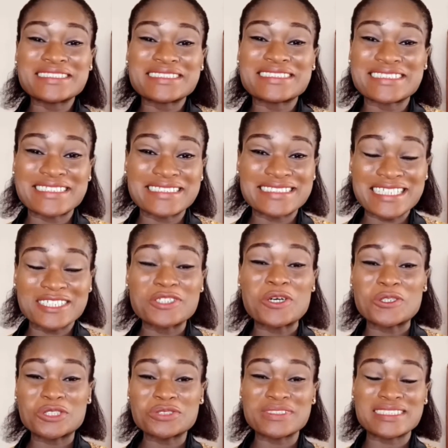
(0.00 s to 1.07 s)
states and
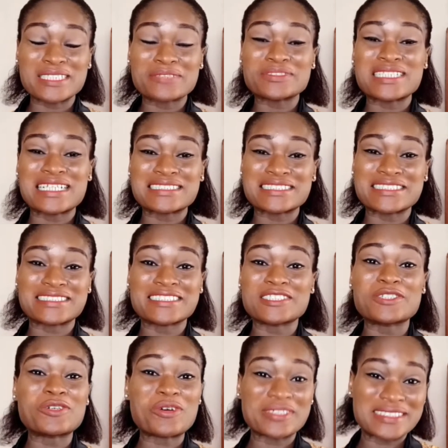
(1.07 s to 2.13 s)
countries have started using the
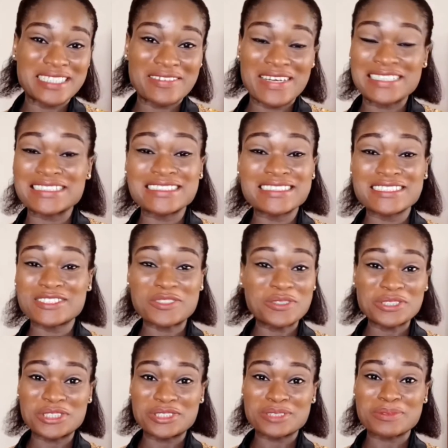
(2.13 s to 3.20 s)
lockdown, and this is good
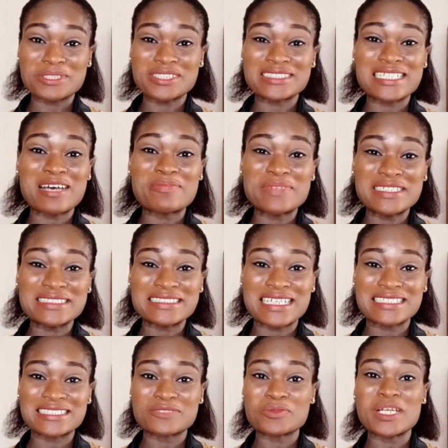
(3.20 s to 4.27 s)
news because that means
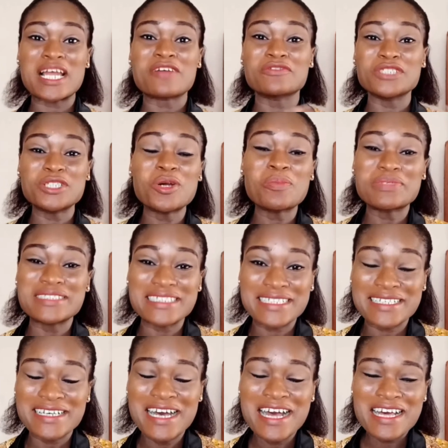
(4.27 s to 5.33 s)
that we are
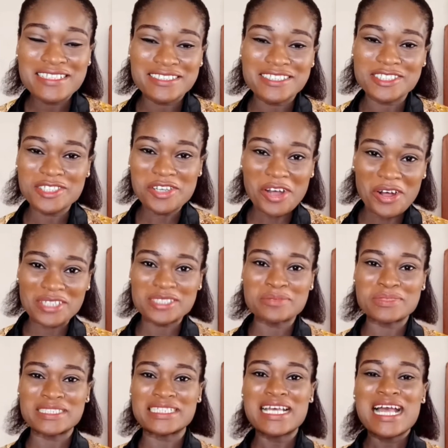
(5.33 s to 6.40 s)
reopening the
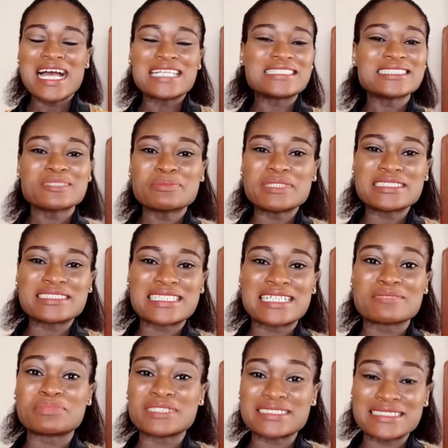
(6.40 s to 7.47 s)
economy, and this means that
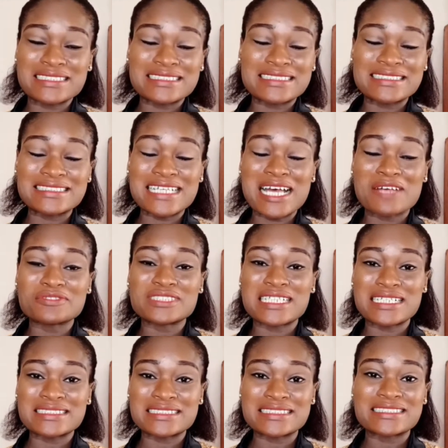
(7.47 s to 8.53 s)
businesses have
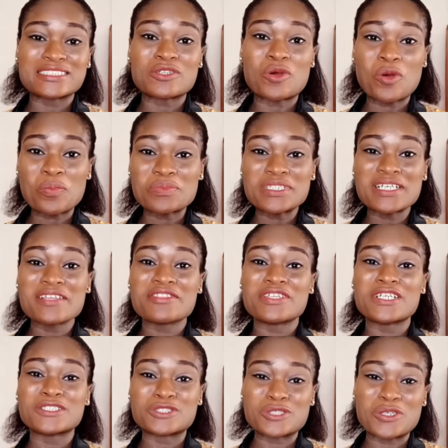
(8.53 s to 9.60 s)
started opening their
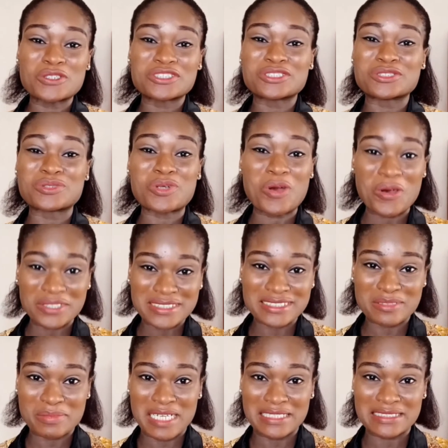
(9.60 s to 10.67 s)
doors to
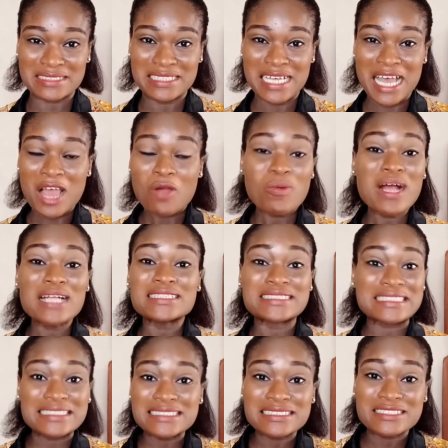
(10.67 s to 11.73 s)
customers. While
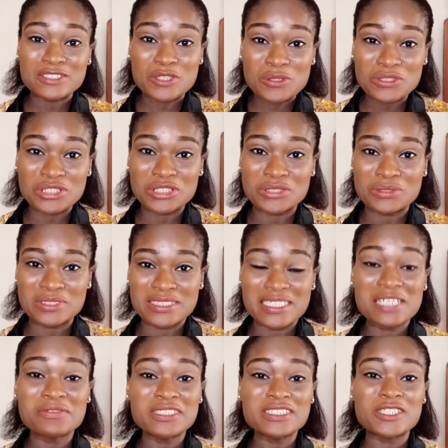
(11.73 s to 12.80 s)
this is good news, there
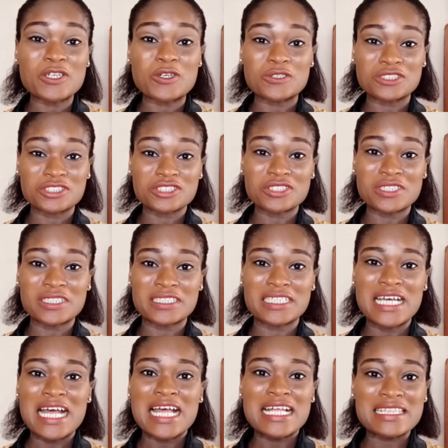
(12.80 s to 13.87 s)
is a concern,
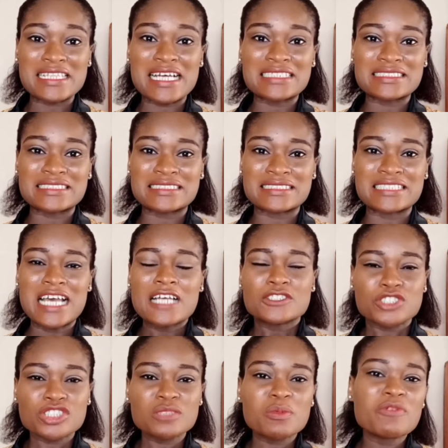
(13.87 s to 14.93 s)
and that is
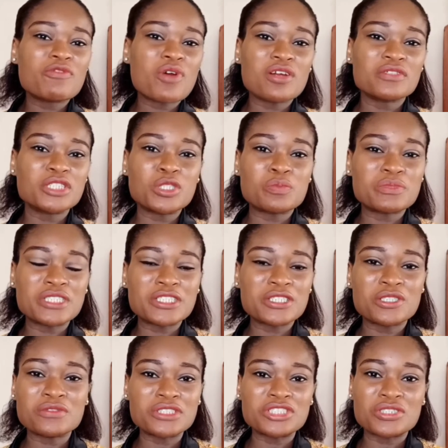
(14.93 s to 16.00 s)
just before reopening or
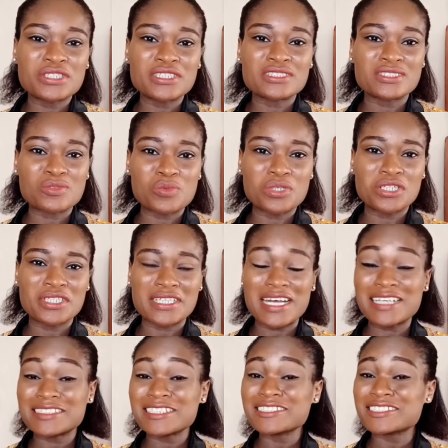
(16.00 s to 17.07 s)
returning to work, are
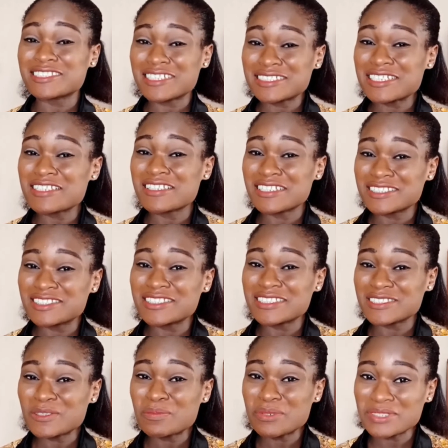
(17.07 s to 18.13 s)
there certain things you need
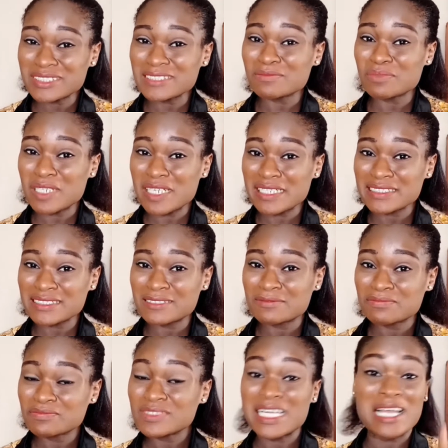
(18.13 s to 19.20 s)
to put in place?
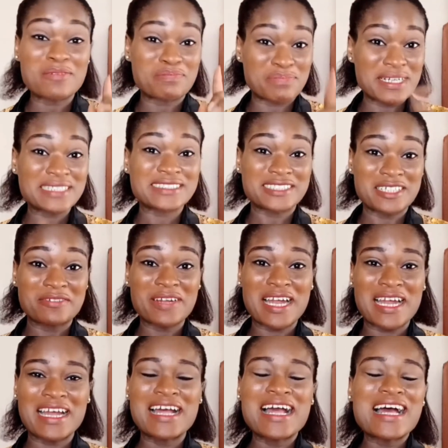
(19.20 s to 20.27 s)
I bet there are,
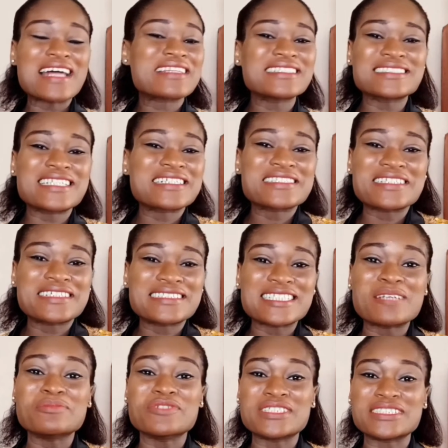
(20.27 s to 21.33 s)
and these are the things
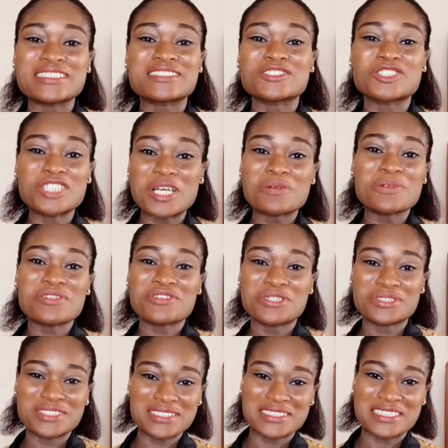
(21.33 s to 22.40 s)
I'm ready to share with you
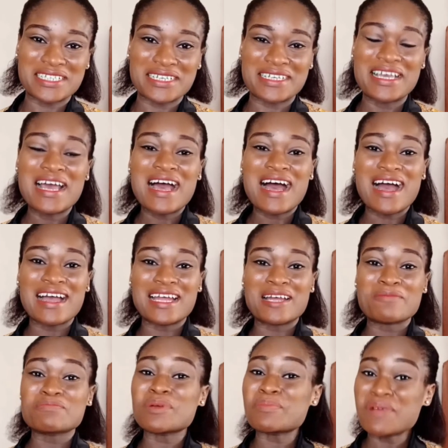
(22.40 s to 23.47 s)
today. I am
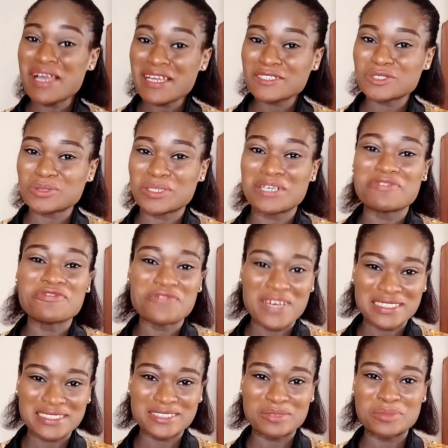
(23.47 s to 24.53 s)
Perpetua
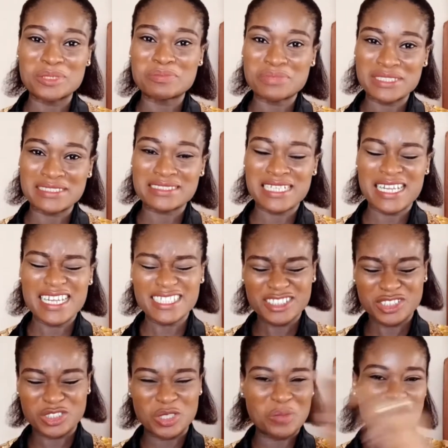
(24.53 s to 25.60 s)
Fasanmi-Peter. Let's
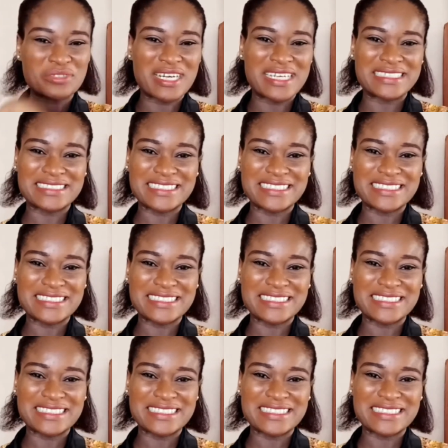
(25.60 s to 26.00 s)
jump right